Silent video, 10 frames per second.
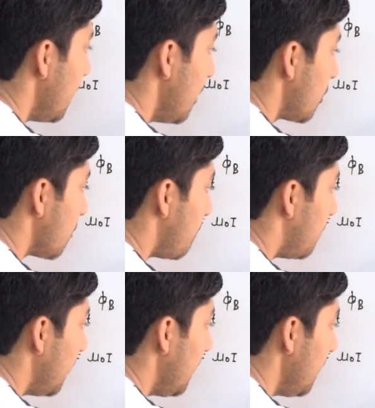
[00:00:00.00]
So
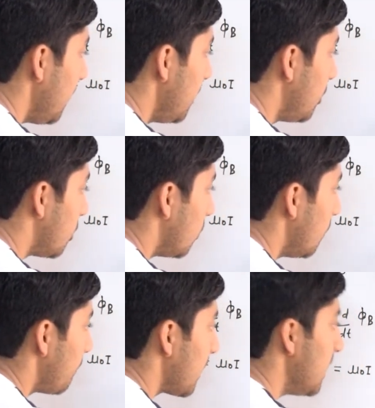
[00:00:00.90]
B into
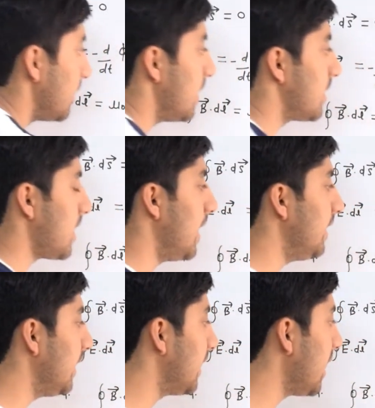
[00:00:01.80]
this
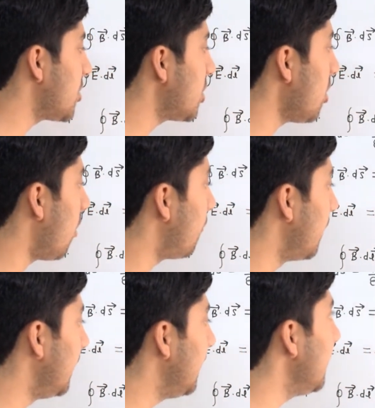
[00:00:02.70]
integration of
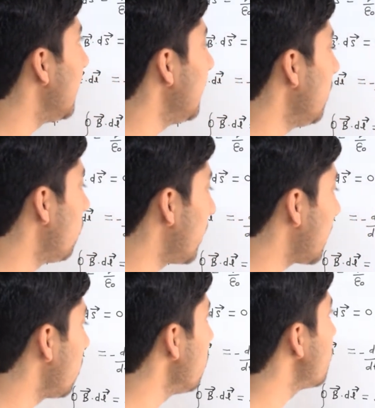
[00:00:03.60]
dl over a
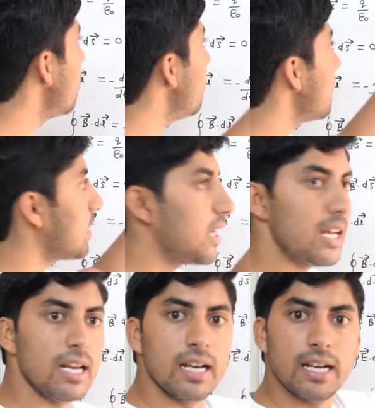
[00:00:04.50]
closed loop is
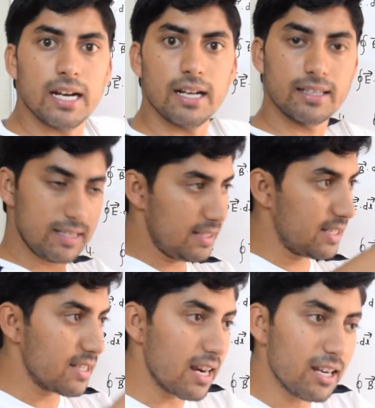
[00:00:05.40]
the
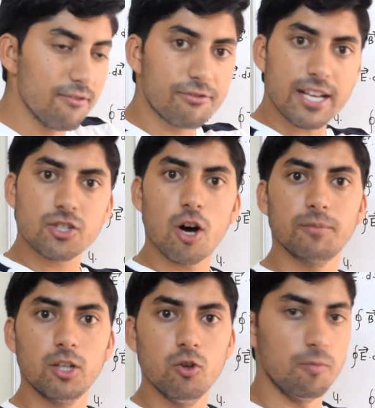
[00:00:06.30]
circumference of
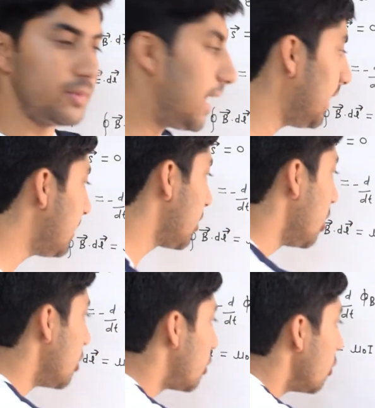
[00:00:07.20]
the loop, that is
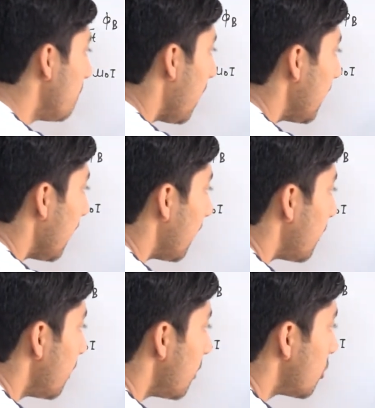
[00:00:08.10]
2 pi r.
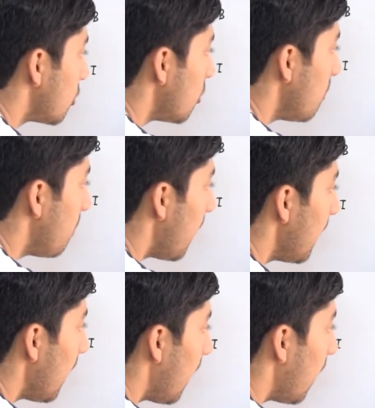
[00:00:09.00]
2
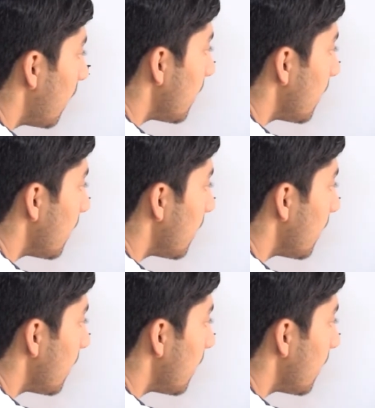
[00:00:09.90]
pi r